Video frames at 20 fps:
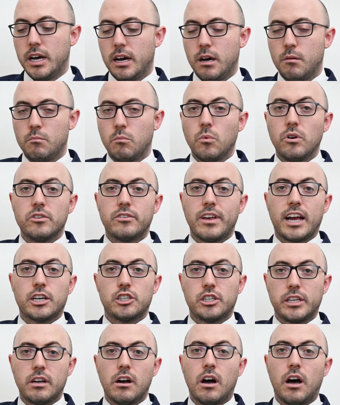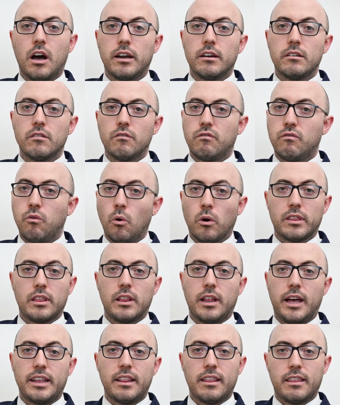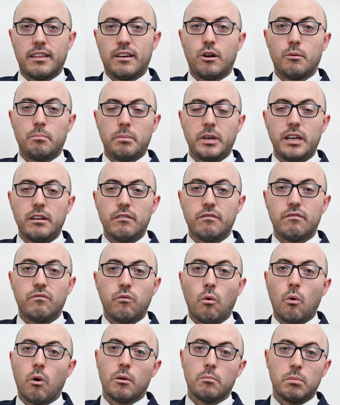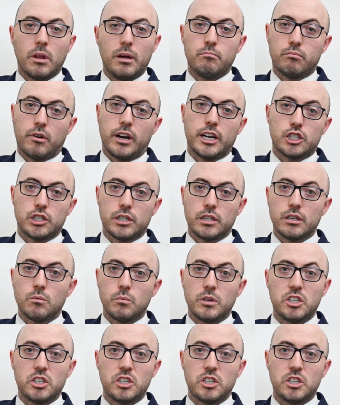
um, was actually on fourth line therapy for blood pressure,